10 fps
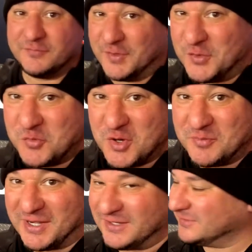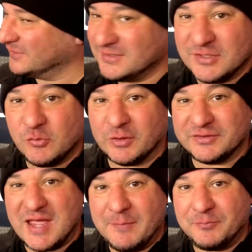few more minutes. We'll
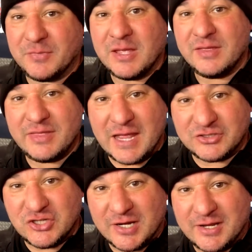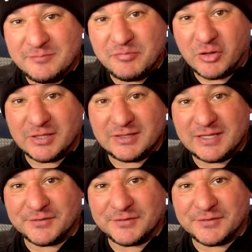temp that chicken, pull it, let it